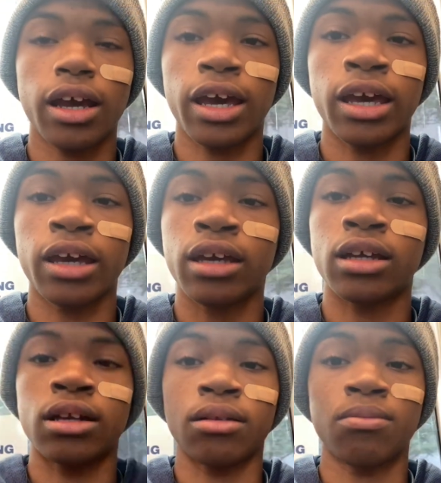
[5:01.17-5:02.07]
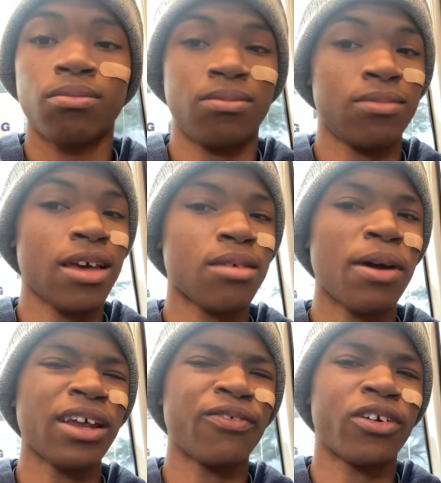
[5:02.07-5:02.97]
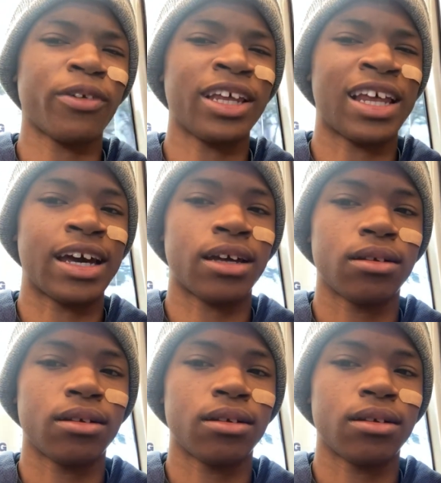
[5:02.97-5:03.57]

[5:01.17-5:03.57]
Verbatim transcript: and that's about it for the Red Line.